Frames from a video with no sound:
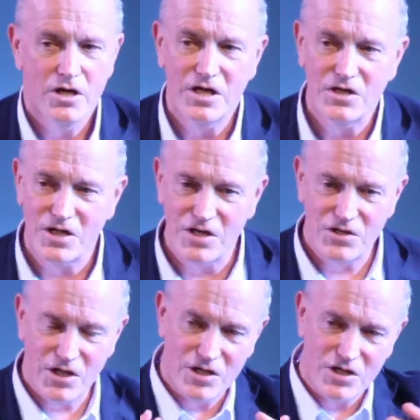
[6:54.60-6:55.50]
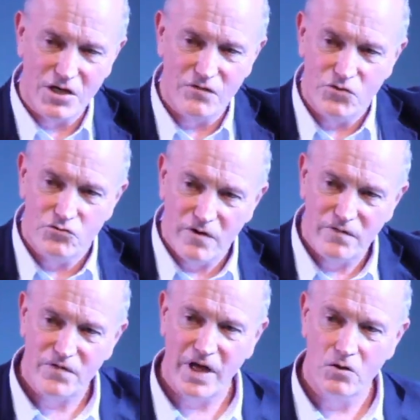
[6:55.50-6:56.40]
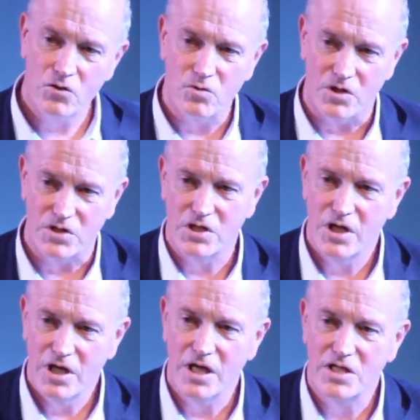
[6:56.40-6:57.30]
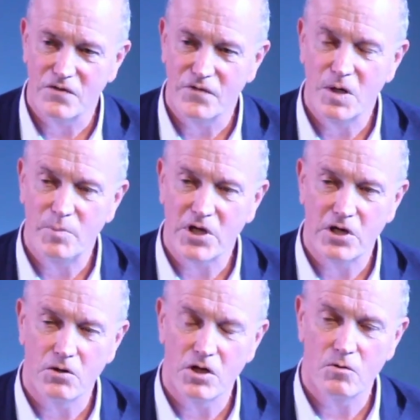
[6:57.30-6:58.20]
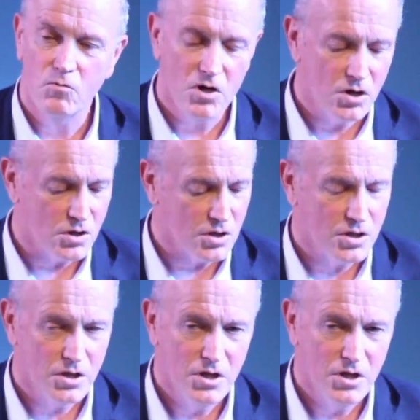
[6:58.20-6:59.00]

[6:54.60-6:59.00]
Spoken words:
These things kind of drift outwards. It's a very peculiar world.